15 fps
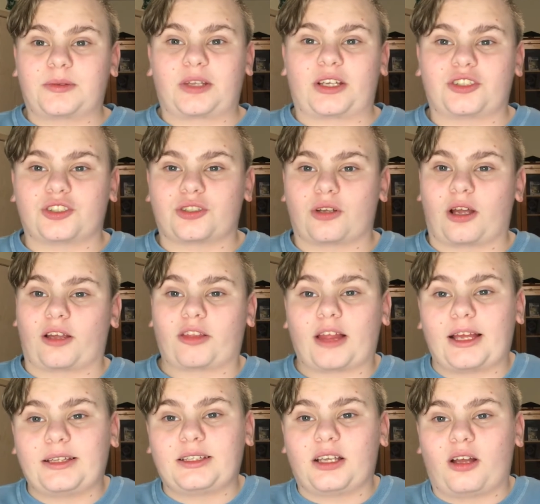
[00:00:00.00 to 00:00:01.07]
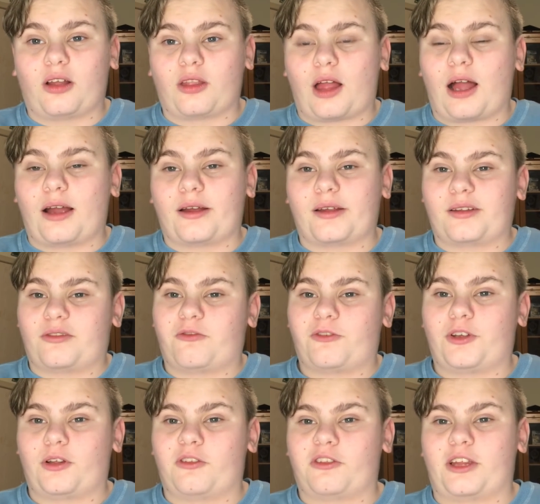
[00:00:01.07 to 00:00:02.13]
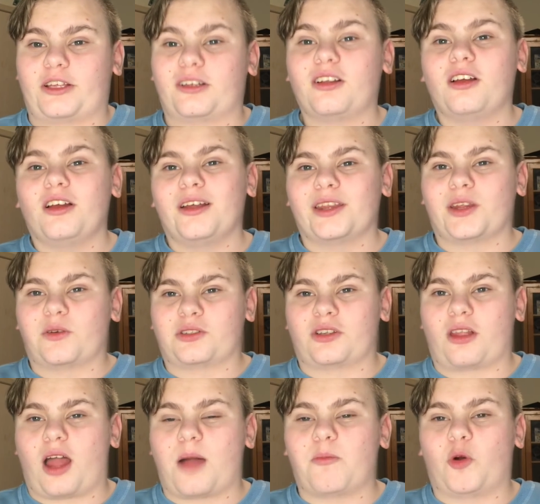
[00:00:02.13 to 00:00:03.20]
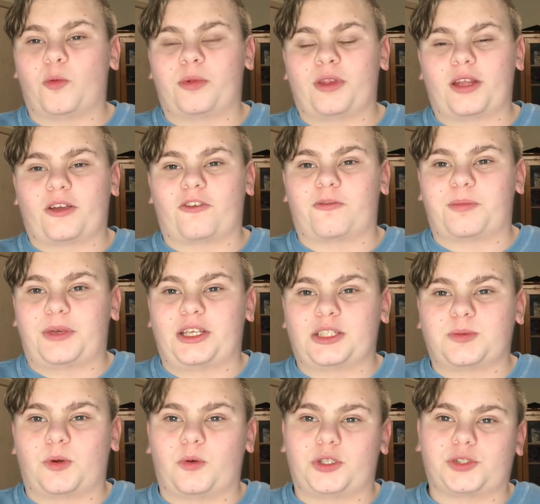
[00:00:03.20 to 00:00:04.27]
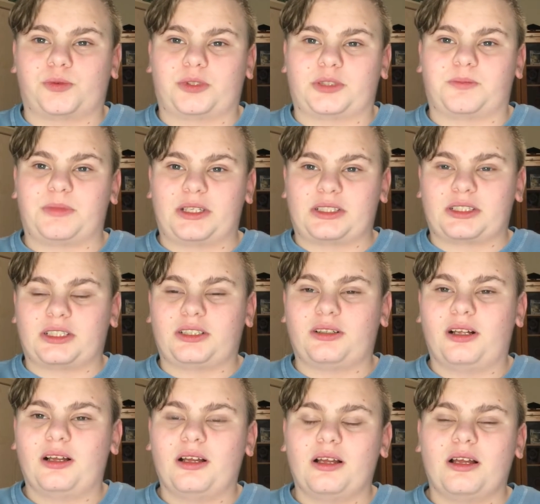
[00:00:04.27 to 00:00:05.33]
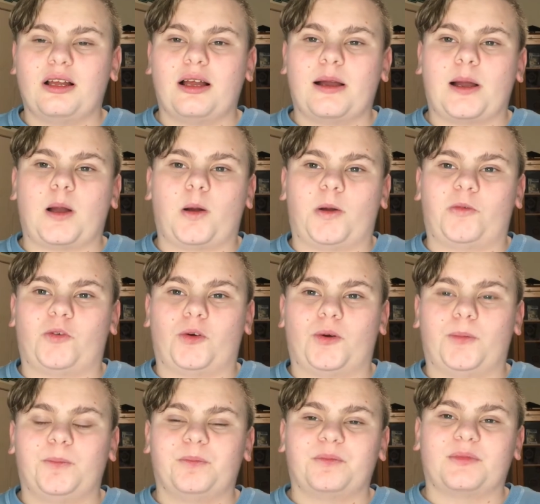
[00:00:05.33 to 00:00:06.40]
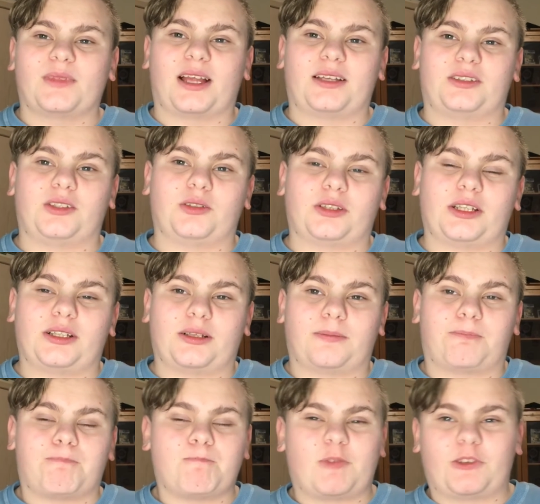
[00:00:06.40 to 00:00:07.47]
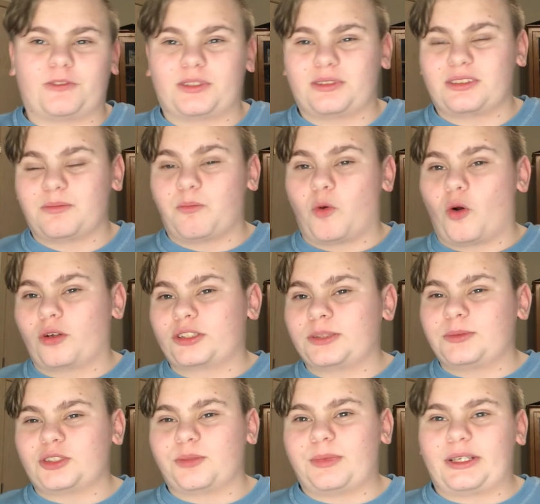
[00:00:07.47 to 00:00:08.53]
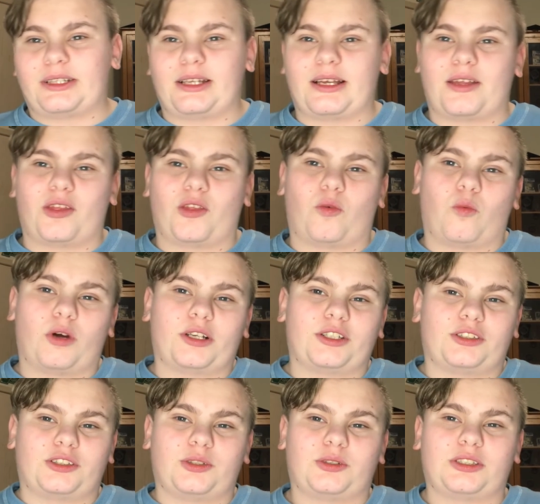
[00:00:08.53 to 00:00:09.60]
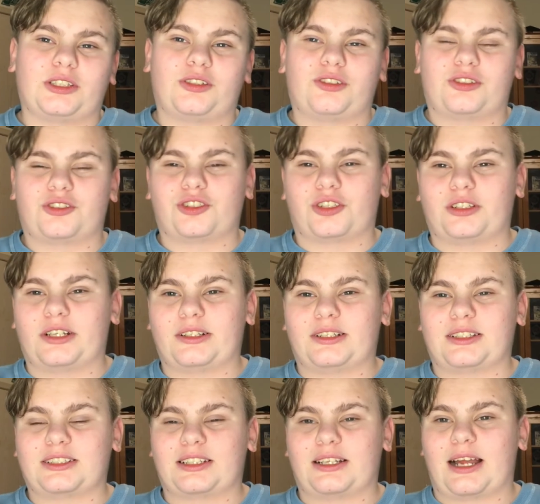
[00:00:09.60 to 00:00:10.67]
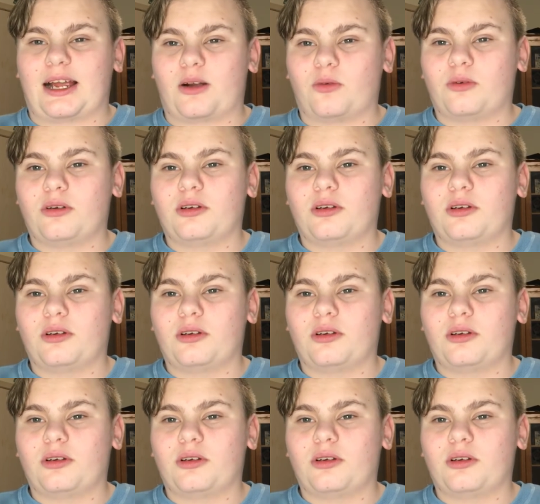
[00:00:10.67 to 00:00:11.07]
I liked it a lot, and I felt like there was a lot more playoff baseball, which was missing. However, I do think even more teams should make it, and the 1 and 2 seeds should get to sit out.